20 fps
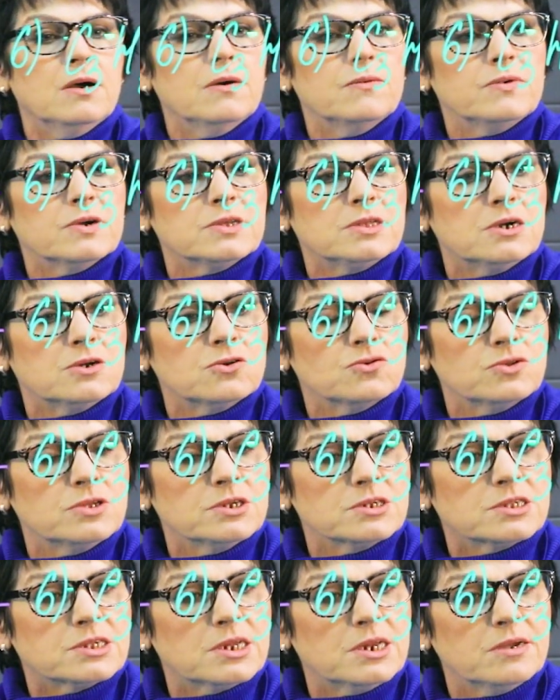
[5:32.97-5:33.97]

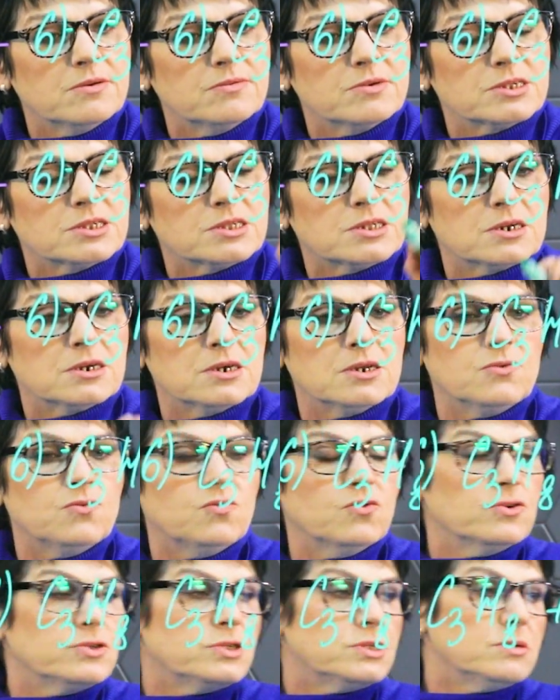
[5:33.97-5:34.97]
Hydrogen on the left
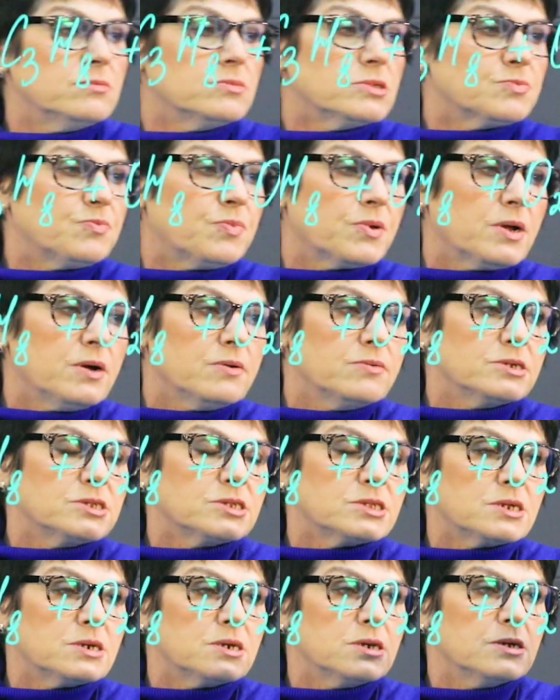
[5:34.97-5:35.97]
side is 8, on the
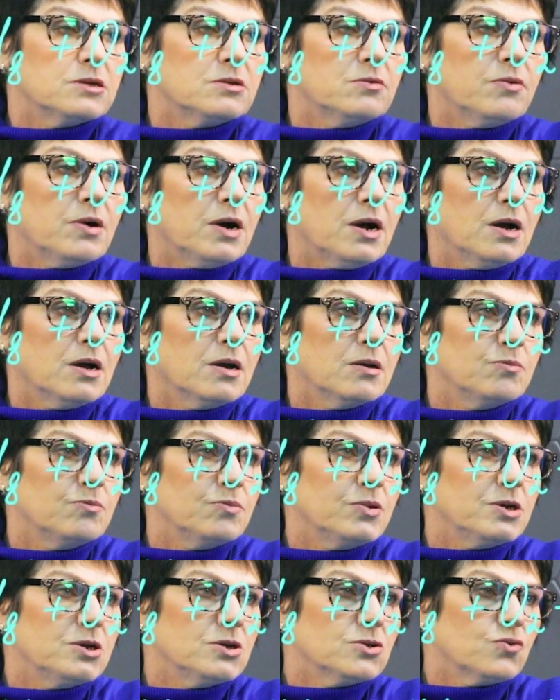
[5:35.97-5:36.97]
right side is
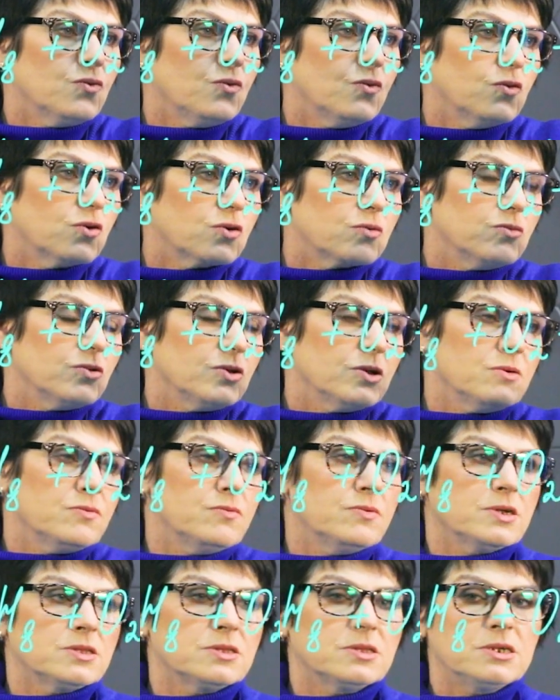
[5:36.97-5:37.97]
2. We
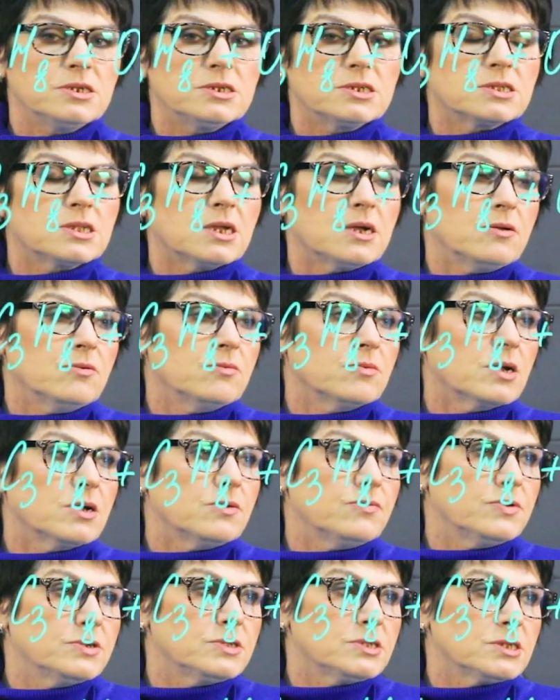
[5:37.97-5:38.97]
put a factor of
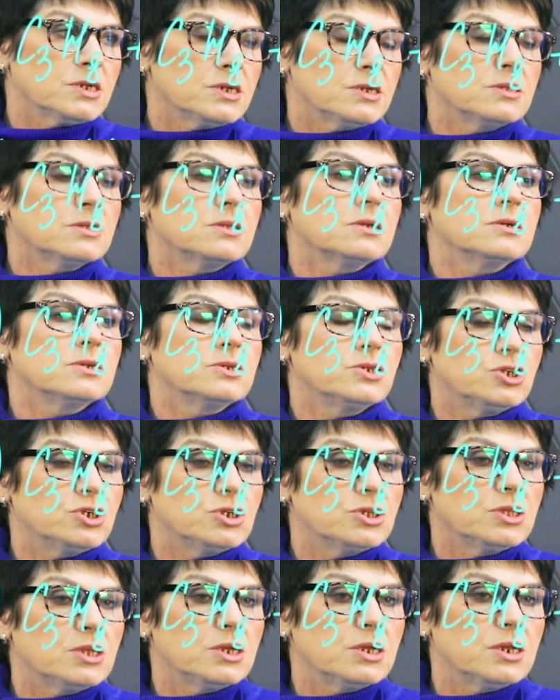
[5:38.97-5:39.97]
4 in front of the
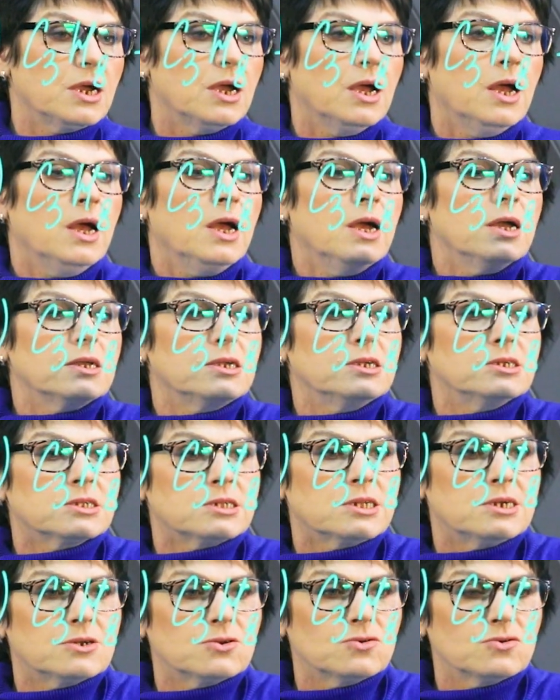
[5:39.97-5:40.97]
formula for
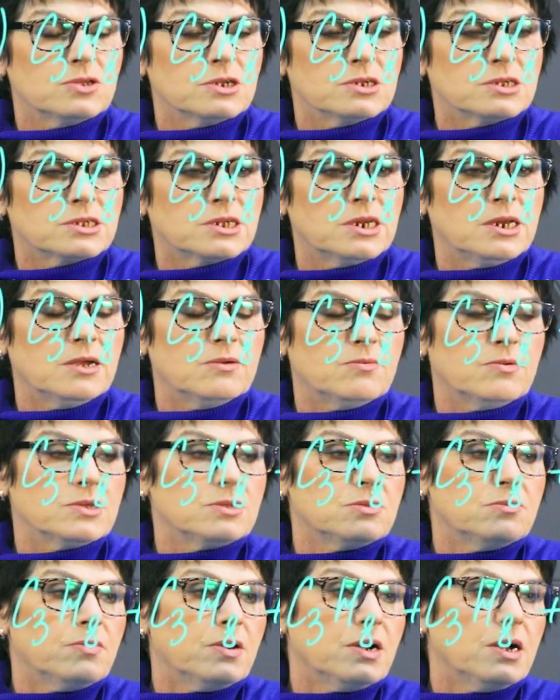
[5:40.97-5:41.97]
water.
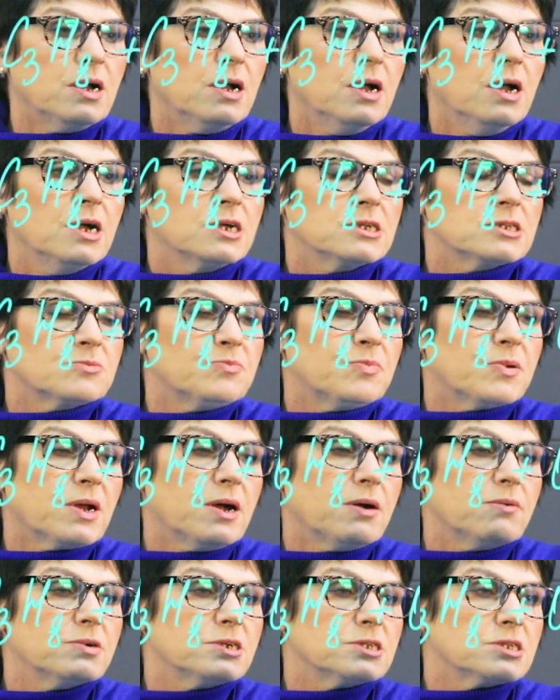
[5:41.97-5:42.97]
Oxygen on the
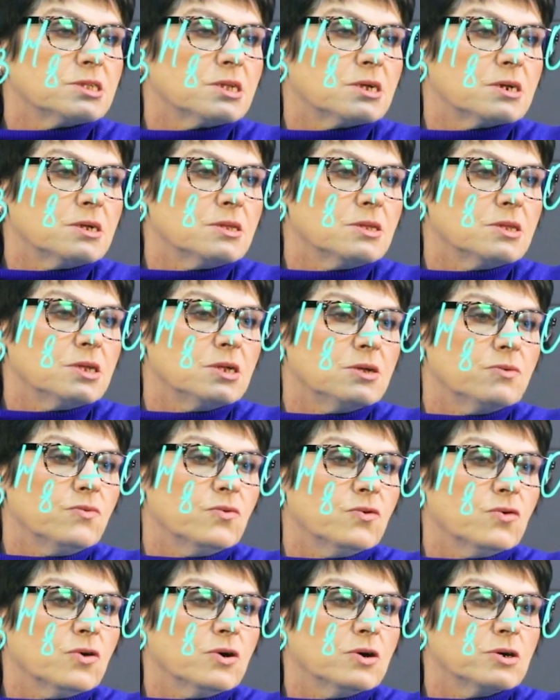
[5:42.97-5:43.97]
left side is 2,
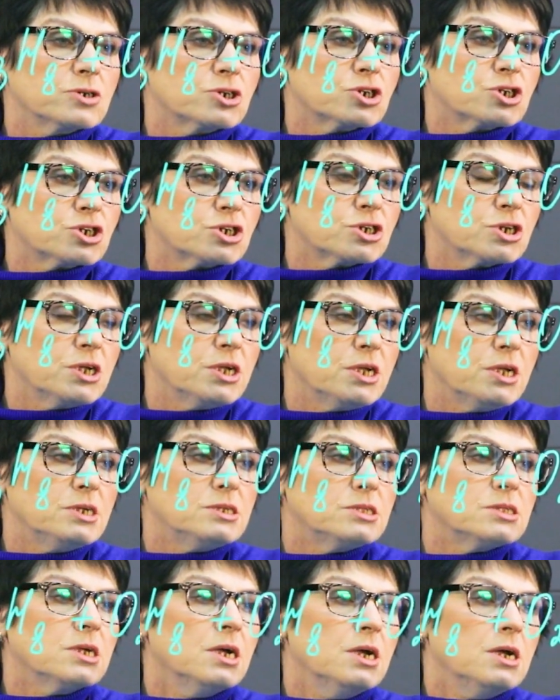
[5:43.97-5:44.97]
on the right side
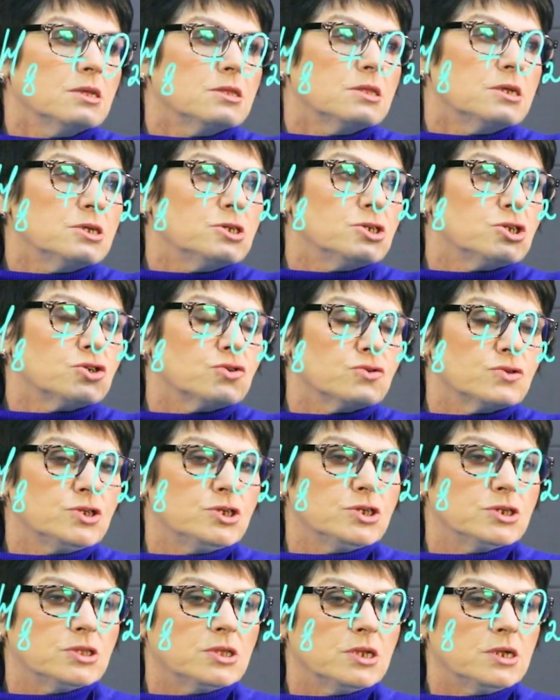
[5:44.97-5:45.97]
it's 6.
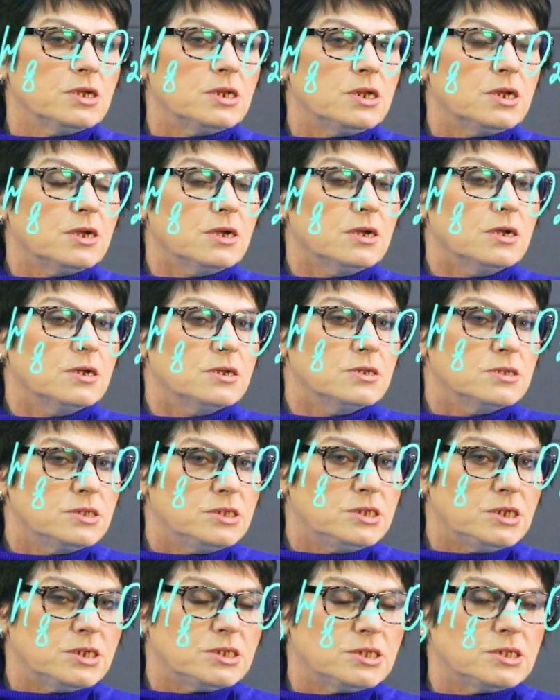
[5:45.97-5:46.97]
Give 4
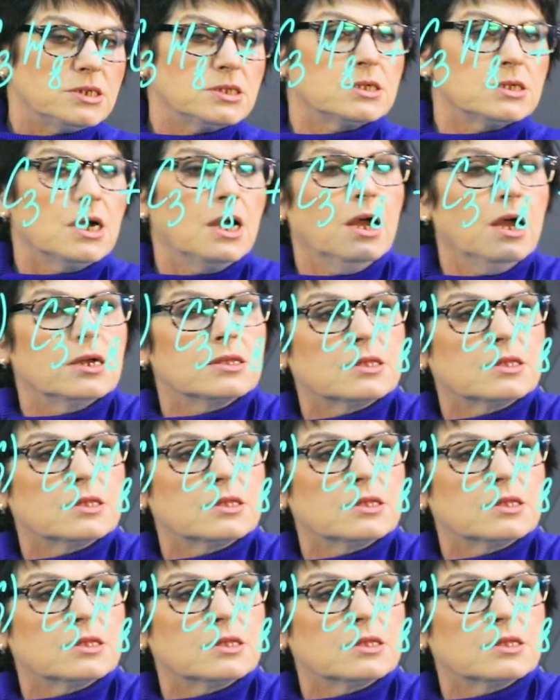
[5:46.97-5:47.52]
more, 10.